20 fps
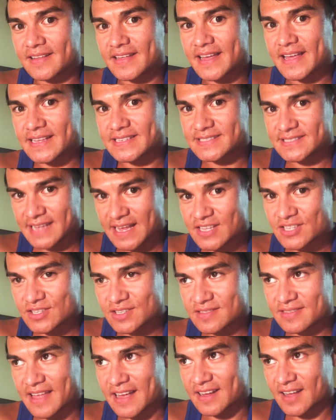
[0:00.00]
is set
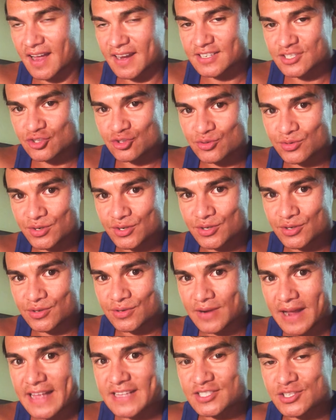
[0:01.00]
that God is
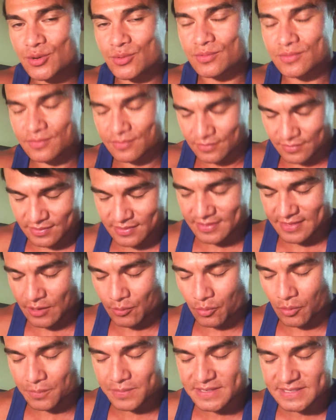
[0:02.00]
true, and so they
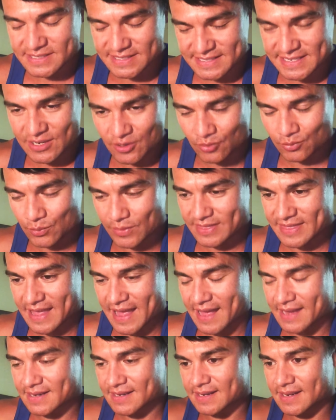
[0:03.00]
will be sealed with
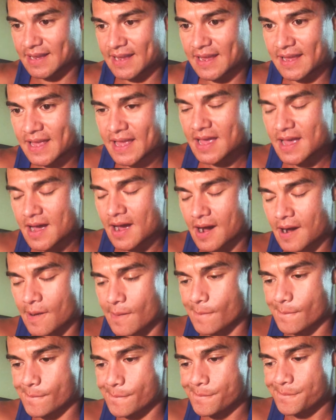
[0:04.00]
that.
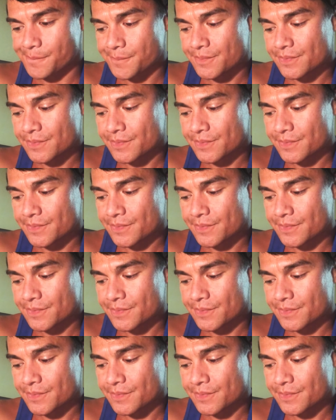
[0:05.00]
Um,